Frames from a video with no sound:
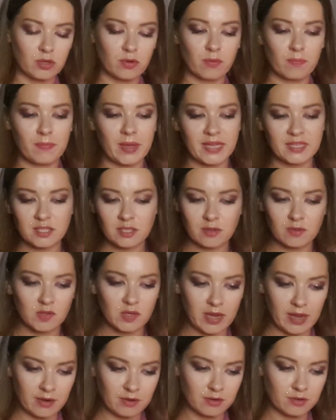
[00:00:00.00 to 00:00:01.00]
Your
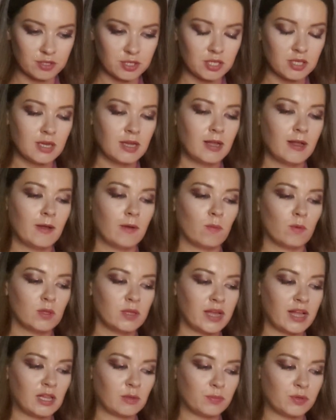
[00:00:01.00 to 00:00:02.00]
masculine energy
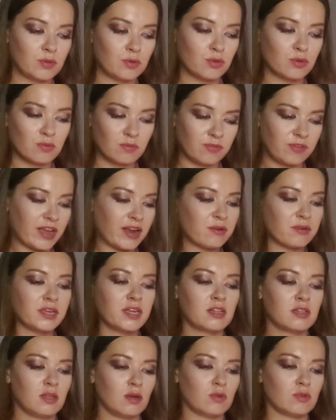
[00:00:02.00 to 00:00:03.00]
will help you. You're
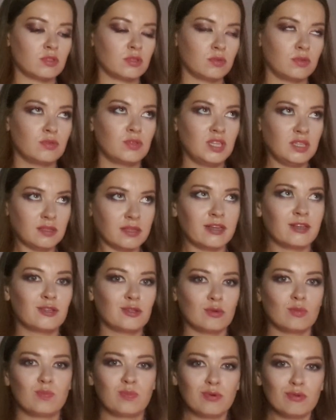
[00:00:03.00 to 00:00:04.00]
very close, so you need like
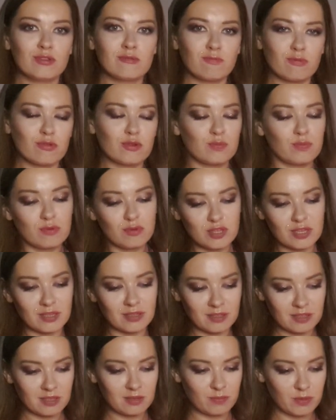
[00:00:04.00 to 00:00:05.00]
to push
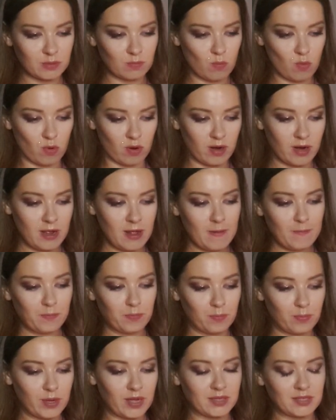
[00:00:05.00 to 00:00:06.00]
a little bit more.
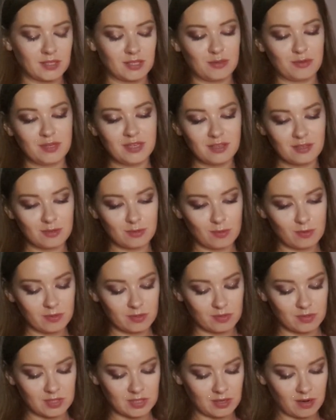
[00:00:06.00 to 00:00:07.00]
But you need to
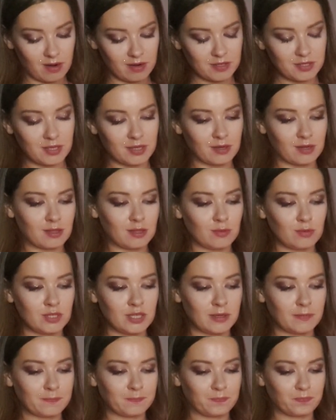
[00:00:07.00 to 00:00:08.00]
also start
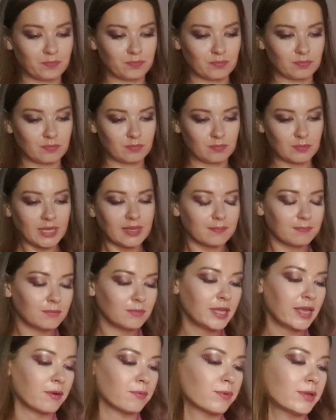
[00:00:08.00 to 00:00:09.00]
including, like,
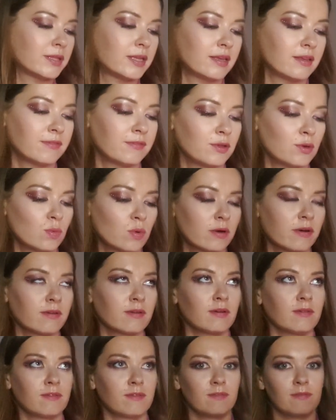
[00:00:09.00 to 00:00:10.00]
yeah, really, if you were
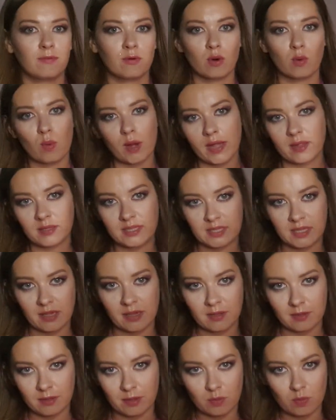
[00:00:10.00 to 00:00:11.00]
for a while
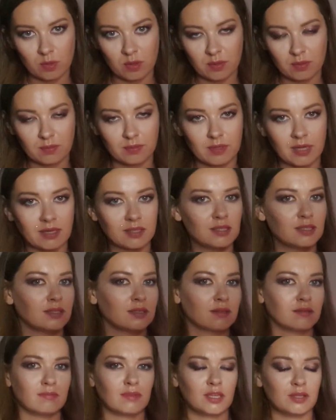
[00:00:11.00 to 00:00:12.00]
single, you were not
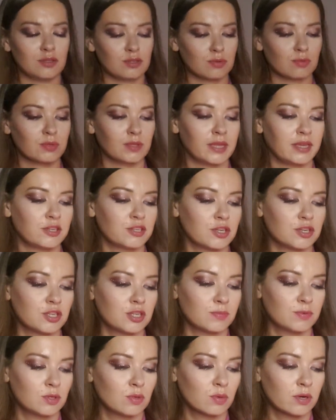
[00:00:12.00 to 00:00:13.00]
into
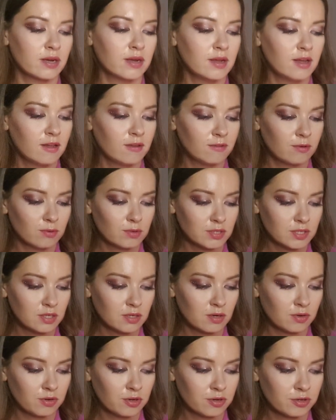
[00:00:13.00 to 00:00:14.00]
relationships, you were
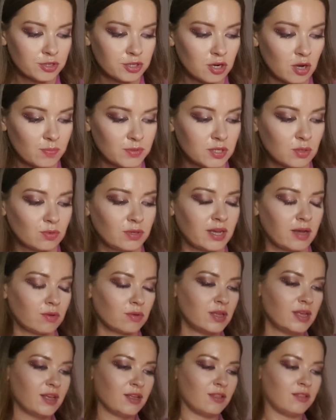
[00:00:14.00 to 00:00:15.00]
focusing on your job. So
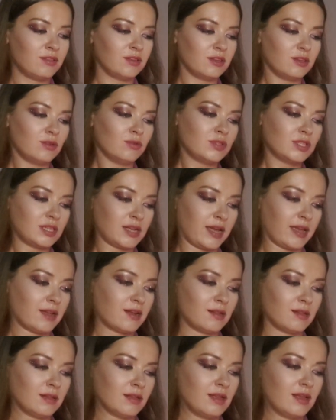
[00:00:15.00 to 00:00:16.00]
now the new
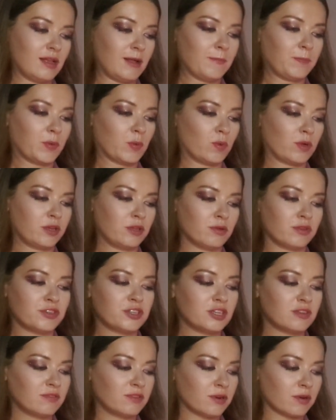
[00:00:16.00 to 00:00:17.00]
cycle, when you
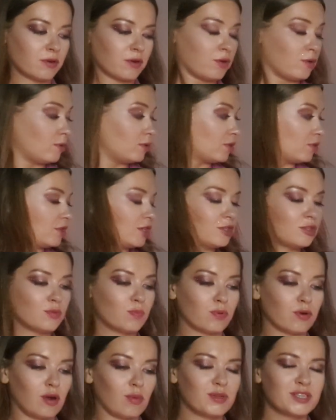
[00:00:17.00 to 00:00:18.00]
achieve your goal, you need
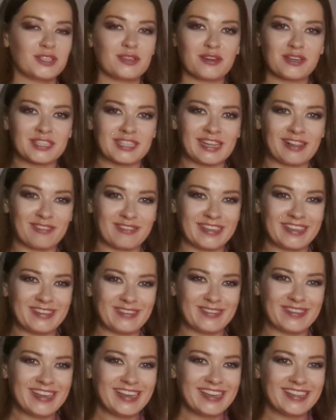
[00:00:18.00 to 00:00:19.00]
to promise yourself, and
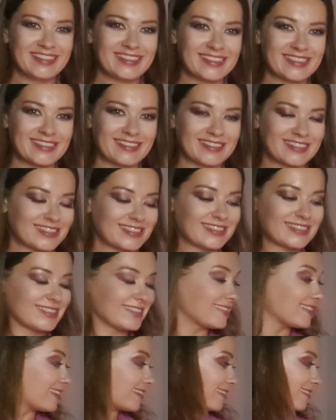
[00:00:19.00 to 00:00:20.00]
you, this
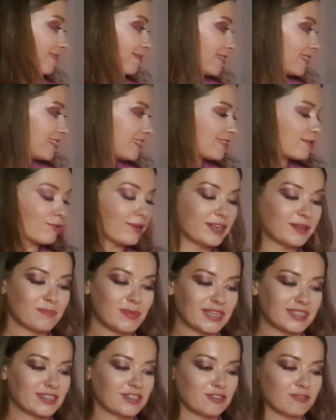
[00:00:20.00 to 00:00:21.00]
is like really straight
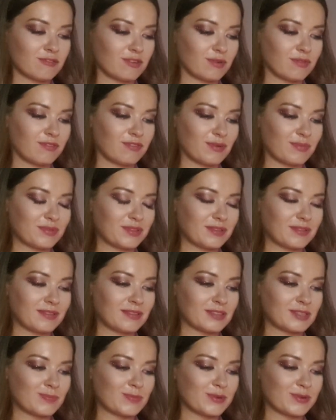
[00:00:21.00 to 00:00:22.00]
message from
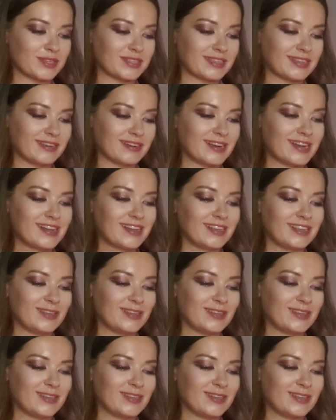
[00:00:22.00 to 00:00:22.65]
the spirit here.